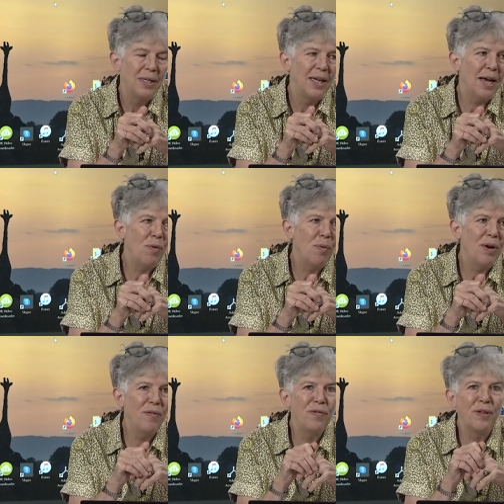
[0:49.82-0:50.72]
and
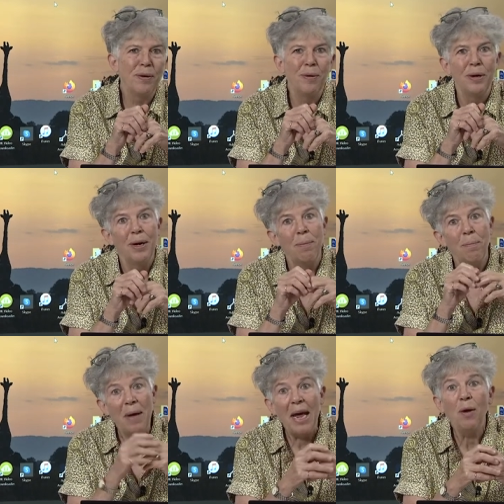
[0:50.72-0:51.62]
one of the
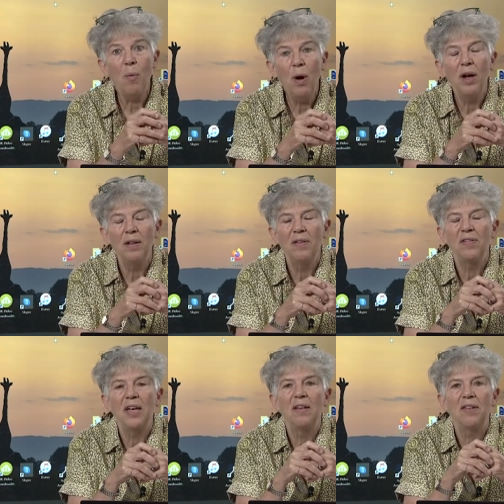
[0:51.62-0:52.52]
main
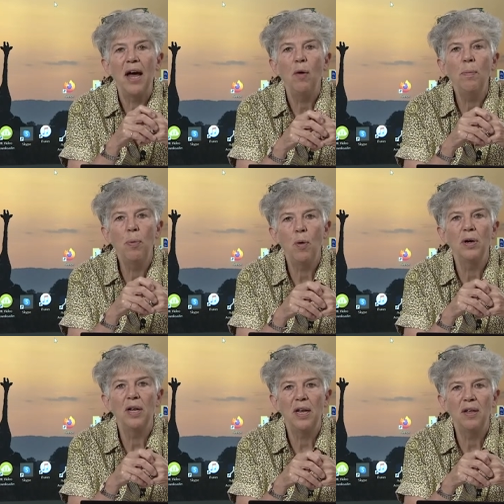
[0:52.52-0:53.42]
ones is how
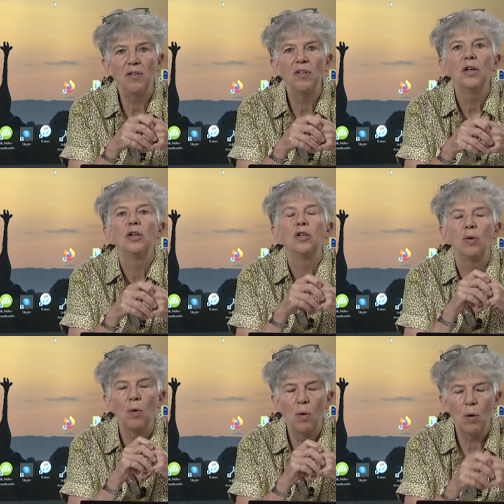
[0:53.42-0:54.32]
important it is
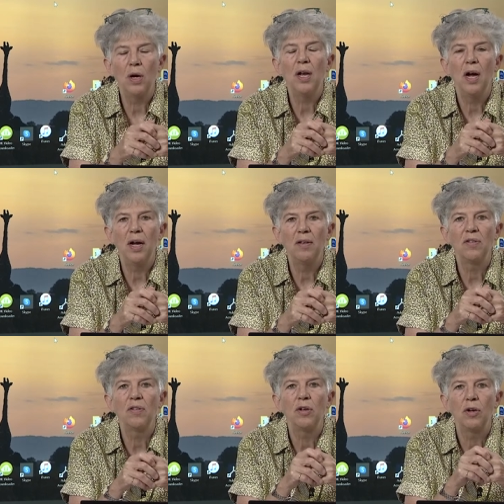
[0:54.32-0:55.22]
to
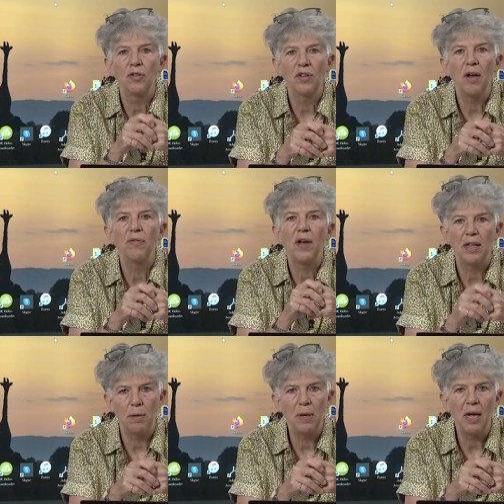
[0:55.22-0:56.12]
organize yourself
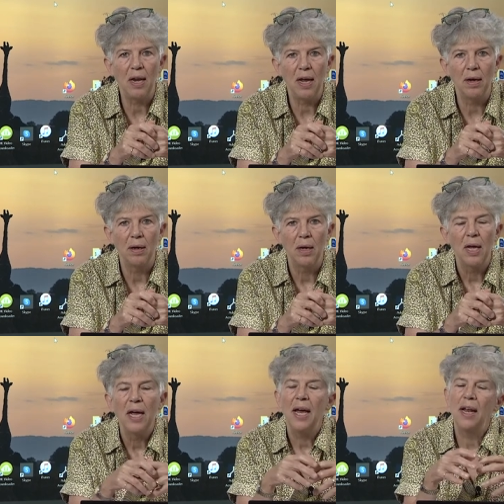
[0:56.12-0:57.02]
at the beginning.
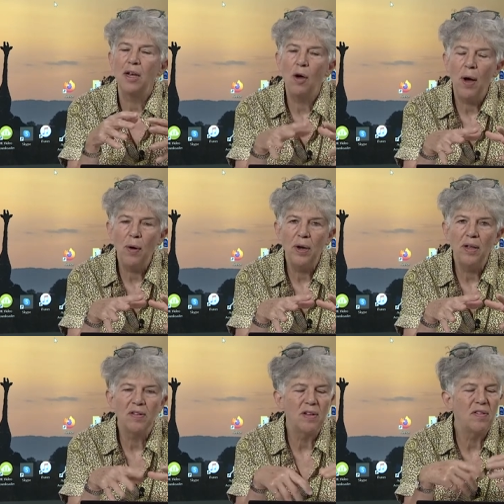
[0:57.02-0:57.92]
And I know how it
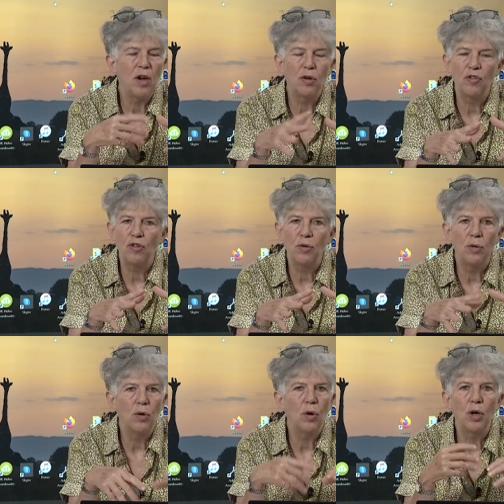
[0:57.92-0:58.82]
is, let's say you're a
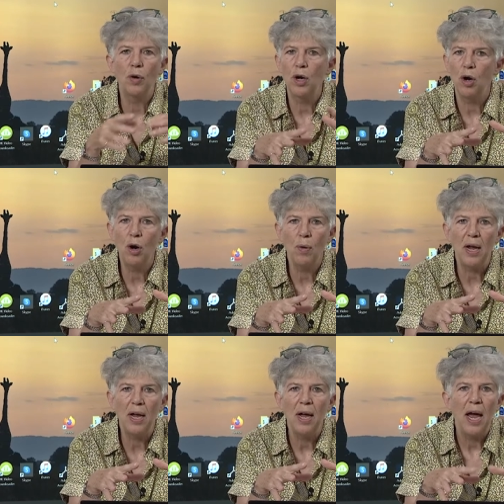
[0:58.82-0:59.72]
student or you're in a
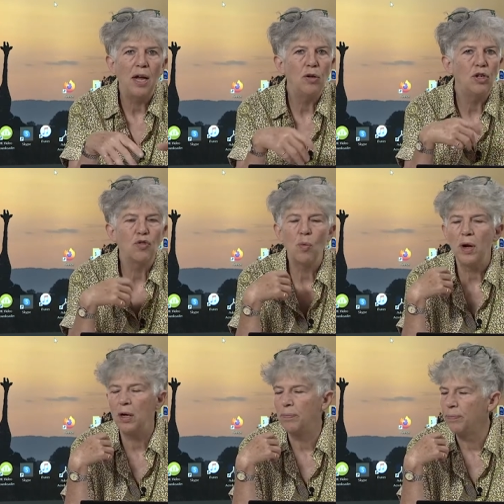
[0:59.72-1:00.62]
hurry and you just
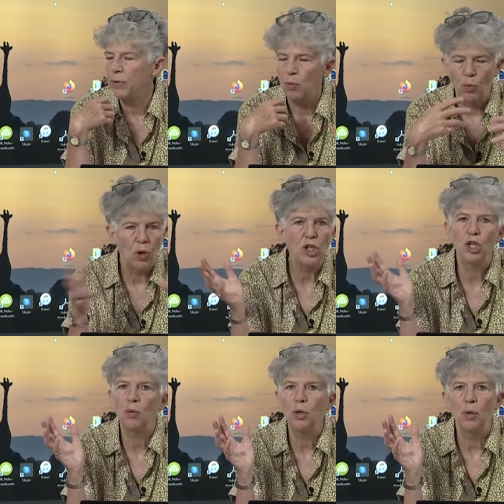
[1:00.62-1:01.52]
want to rush
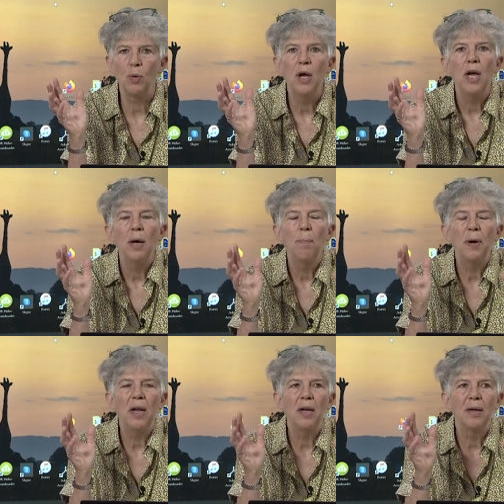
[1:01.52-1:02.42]
through.
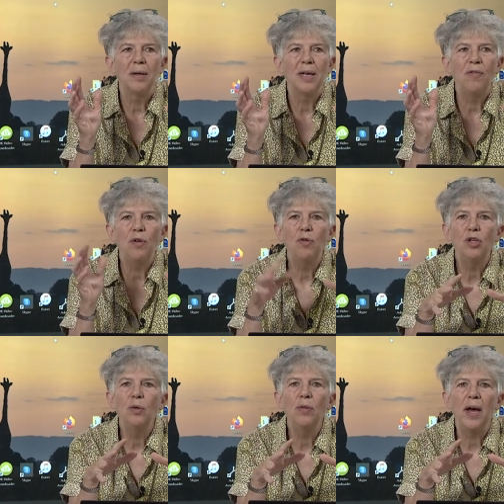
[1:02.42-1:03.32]
But if you
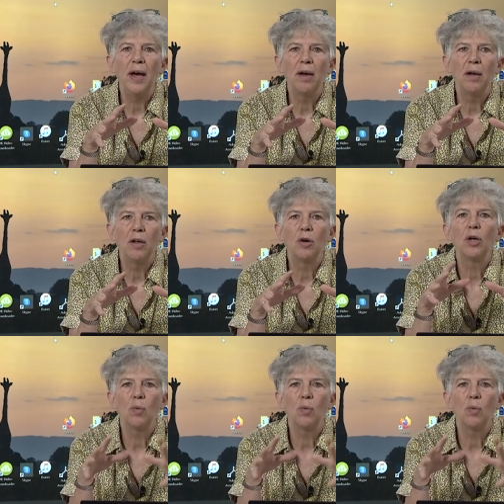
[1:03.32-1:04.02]
do that, you're going to